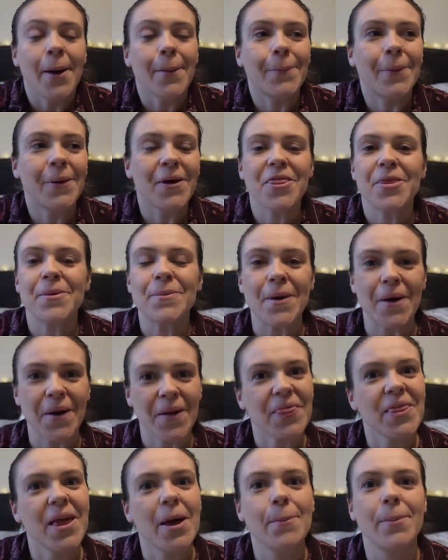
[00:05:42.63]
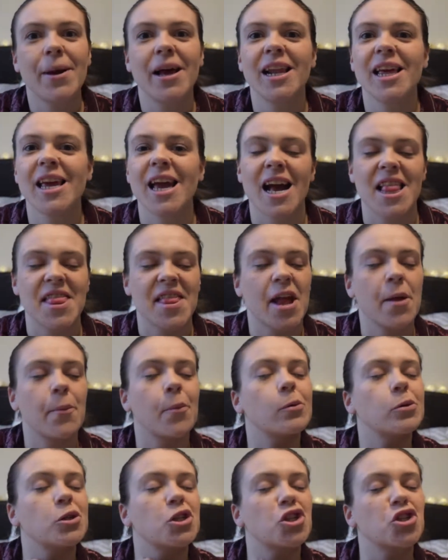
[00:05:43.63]
Put them on their belly and they
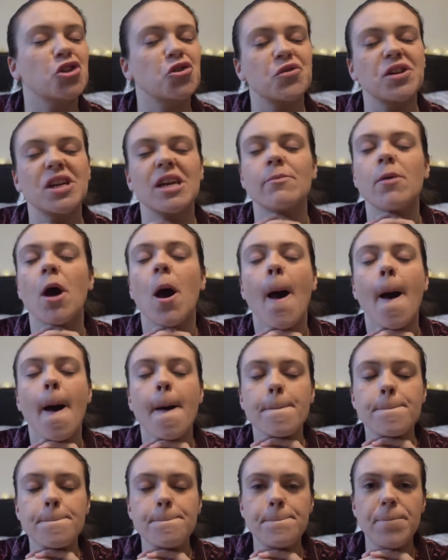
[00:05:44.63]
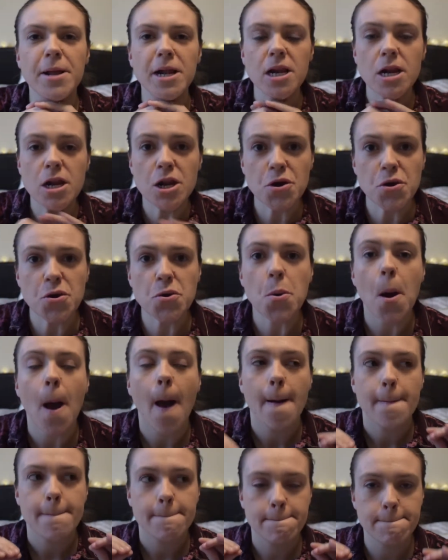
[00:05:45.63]
will scream blue
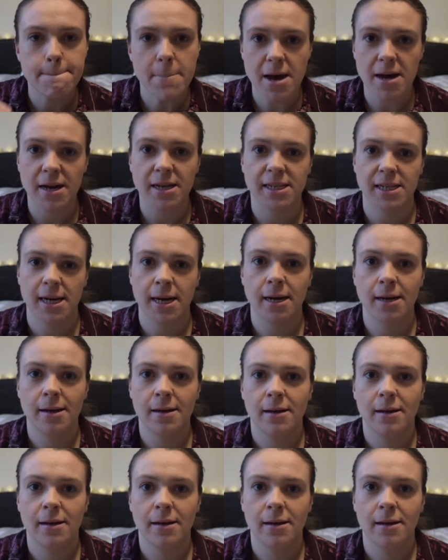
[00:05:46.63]
murder